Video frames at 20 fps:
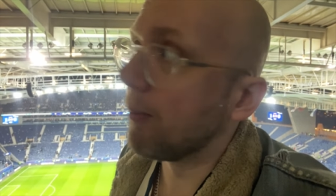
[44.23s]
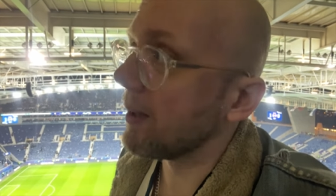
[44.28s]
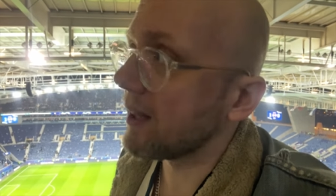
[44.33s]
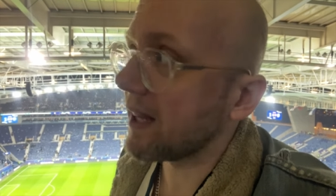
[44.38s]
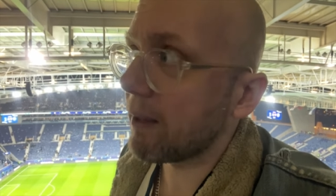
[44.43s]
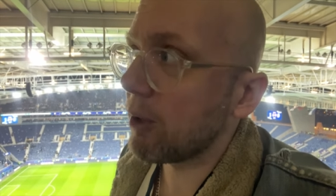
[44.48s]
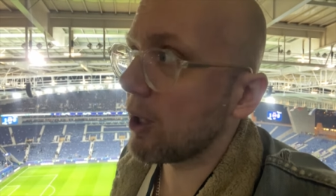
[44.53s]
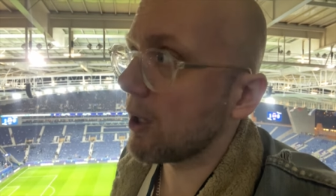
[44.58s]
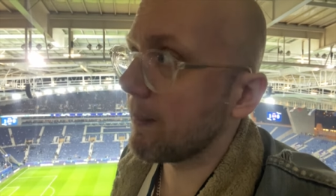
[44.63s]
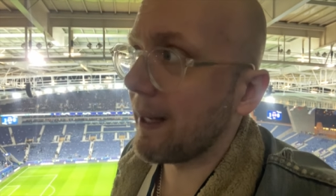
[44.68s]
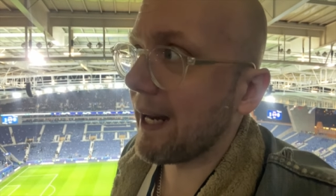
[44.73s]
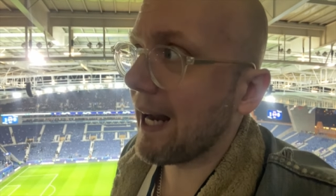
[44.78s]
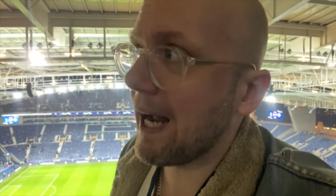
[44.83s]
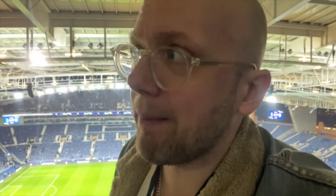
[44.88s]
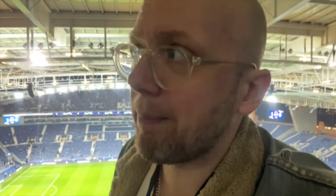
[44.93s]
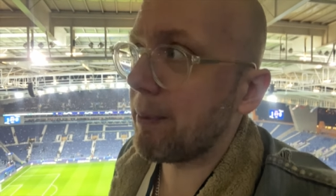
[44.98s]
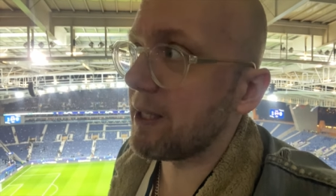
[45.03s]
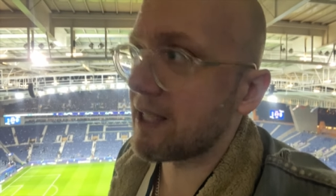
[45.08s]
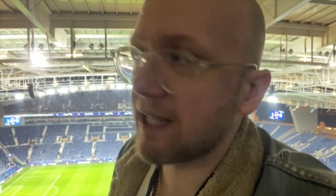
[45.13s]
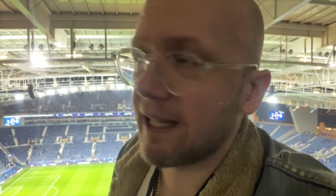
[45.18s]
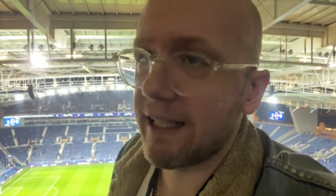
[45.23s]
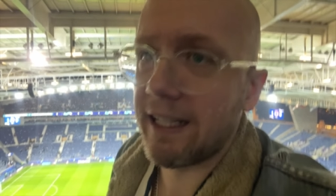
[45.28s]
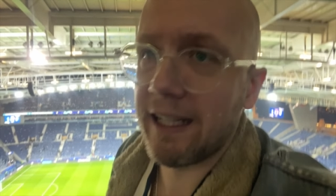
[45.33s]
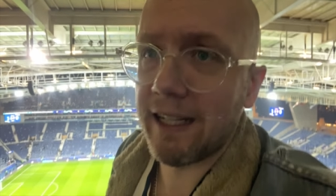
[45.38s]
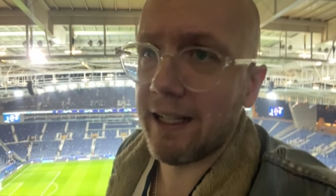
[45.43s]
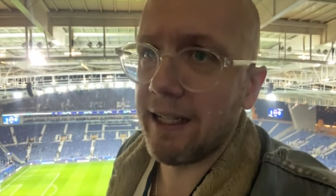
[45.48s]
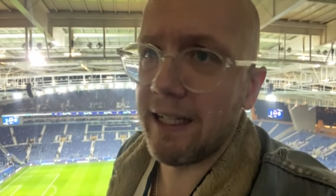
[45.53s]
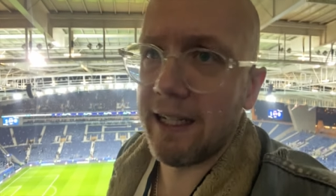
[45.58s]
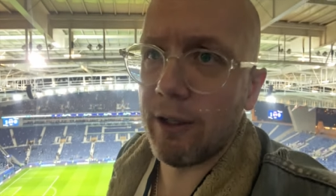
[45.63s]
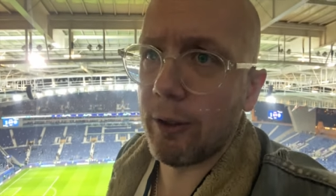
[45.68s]
but they would have been happy
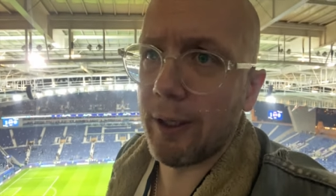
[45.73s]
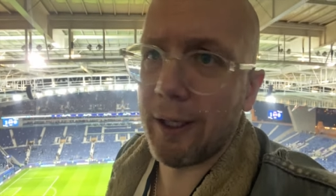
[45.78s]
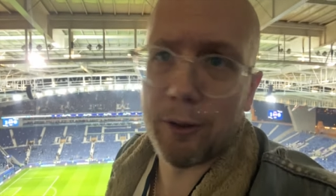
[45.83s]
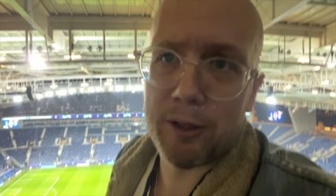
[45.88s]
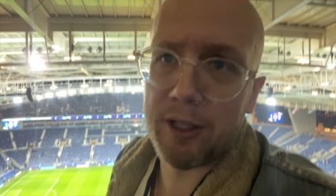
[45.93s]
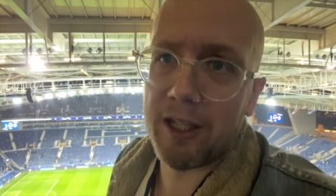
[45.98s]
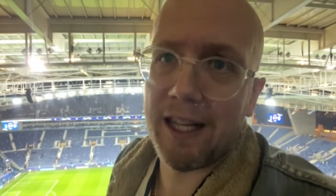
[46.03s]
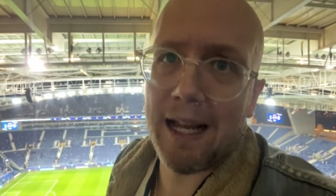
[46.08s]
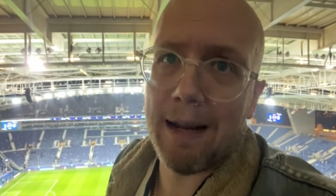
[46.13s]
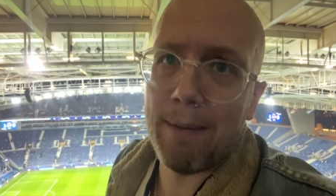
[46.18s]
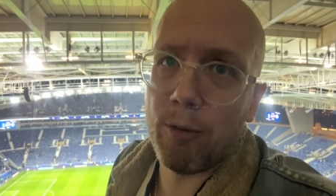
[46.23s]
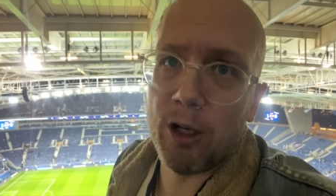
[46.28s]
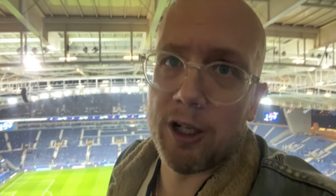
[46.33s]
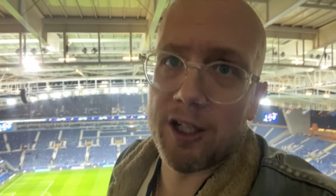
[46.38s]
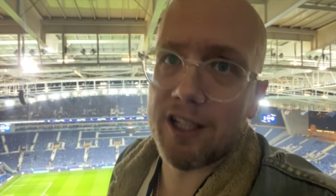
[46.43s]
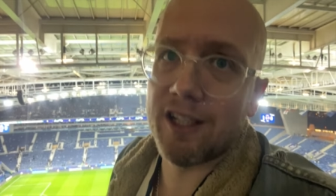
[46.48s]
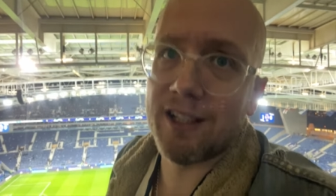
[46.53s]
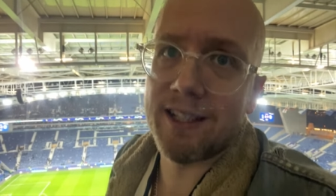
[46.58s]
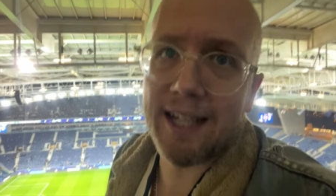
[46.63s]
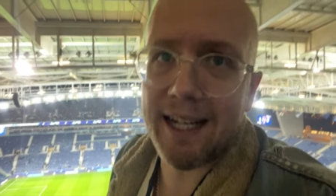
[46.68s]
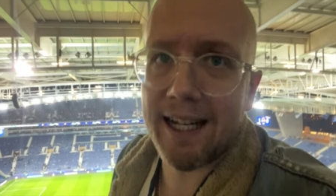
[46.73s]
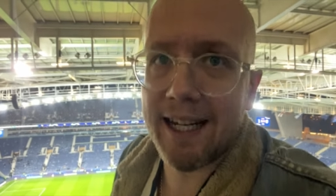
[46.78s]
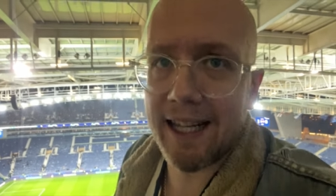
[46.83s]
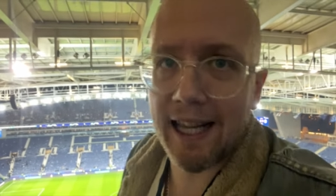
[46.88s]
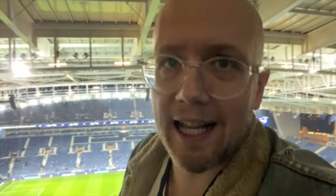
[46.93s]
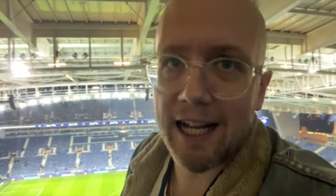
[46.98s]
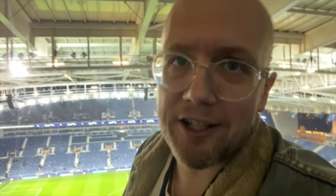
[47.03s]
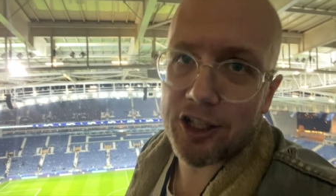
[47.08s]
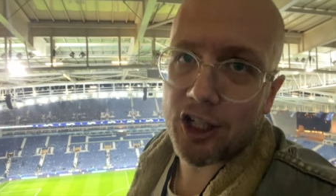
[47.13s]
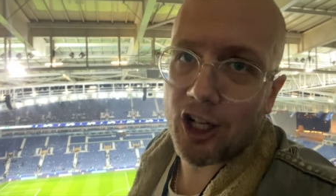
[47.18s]
taking a 0-0 to the Emirates and taking
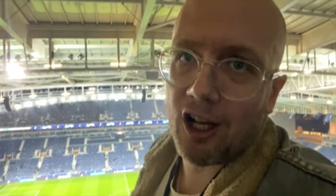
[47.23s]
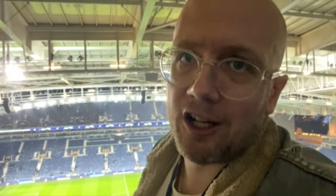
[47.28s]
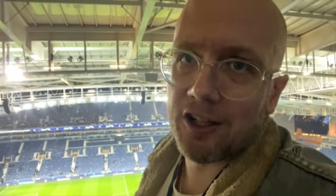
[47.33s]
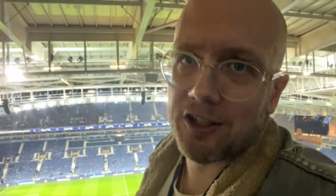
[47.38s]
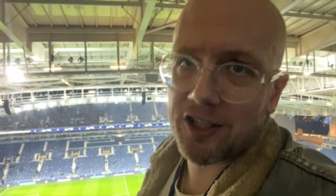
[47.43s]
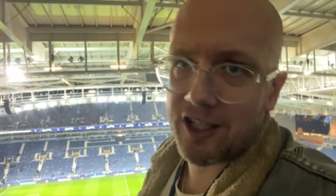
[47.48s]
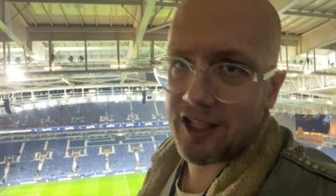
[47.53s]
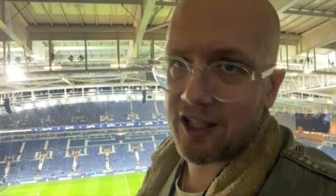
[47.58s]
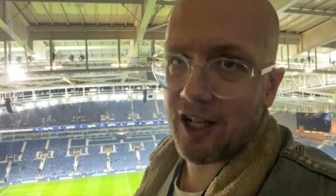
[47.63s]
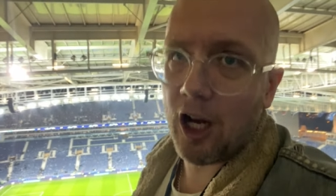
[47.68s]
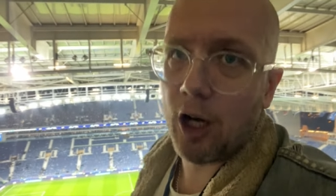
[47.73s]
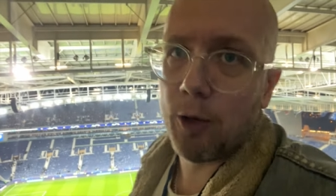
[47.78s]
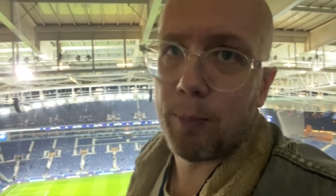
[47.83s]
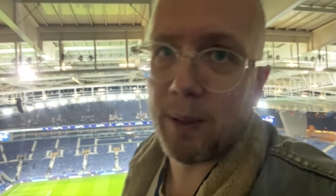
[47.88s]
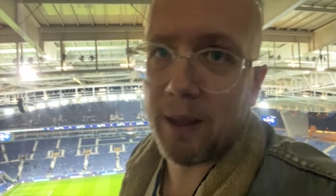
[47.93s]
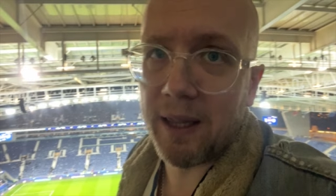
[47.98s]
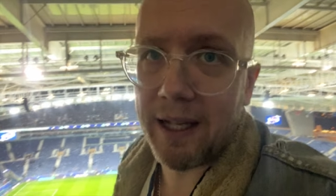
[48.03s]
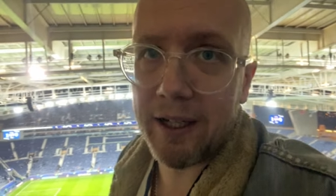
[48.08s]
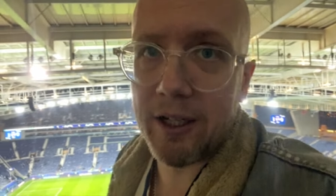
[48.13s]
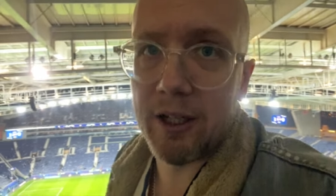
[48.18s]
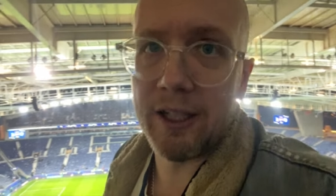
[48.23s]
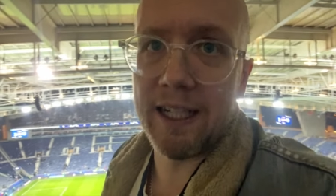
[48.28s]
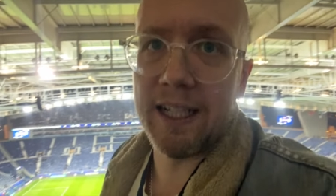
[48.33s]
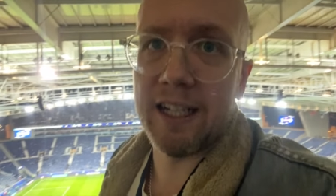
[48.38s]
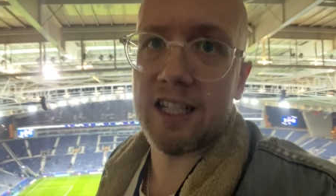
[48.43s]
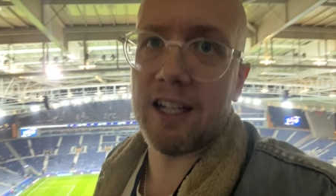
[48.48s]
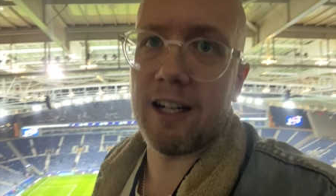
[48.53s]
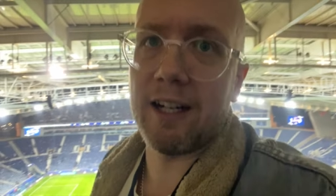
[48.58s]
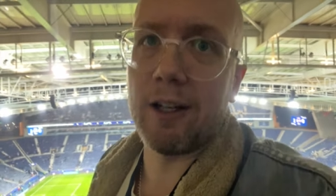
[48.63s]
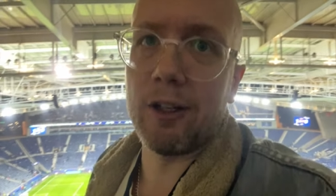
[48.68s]
their chances and hoping they could nick
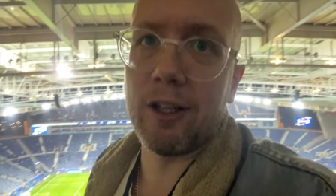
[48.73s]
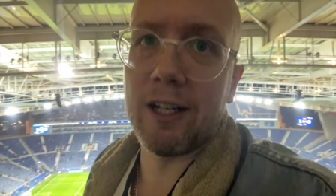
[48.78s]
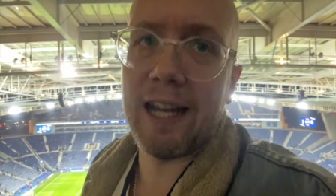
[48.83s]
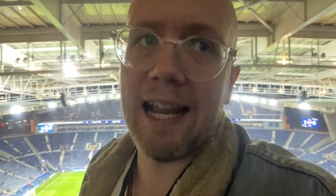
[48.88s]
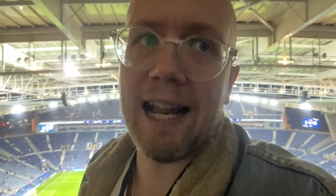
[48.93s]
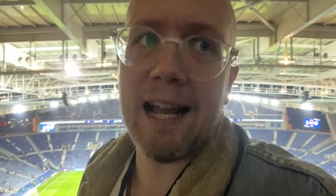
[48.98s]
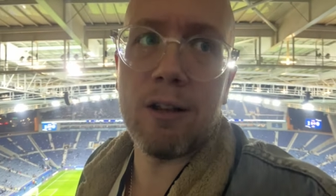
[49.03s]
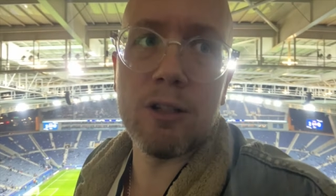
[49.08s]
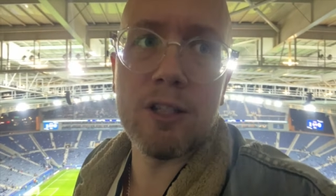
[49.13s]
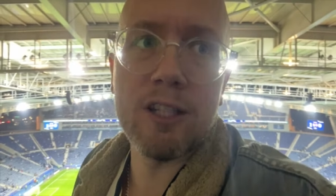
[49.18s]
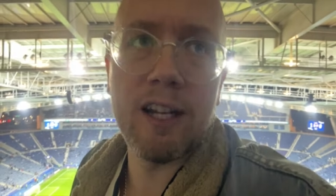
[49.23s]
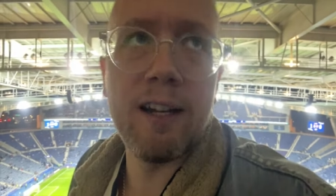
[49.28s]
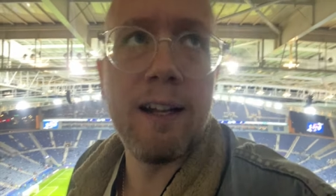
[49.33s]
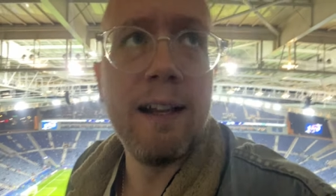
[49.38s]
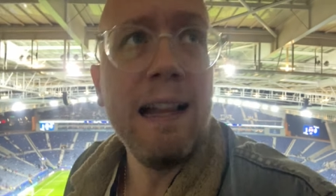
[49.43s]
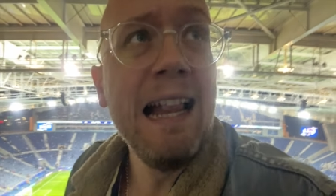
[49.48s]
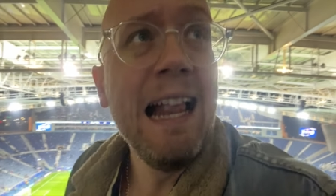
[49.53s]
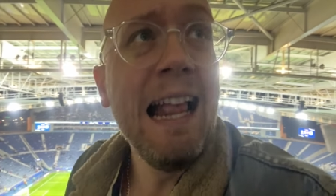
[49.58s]
something on the counter.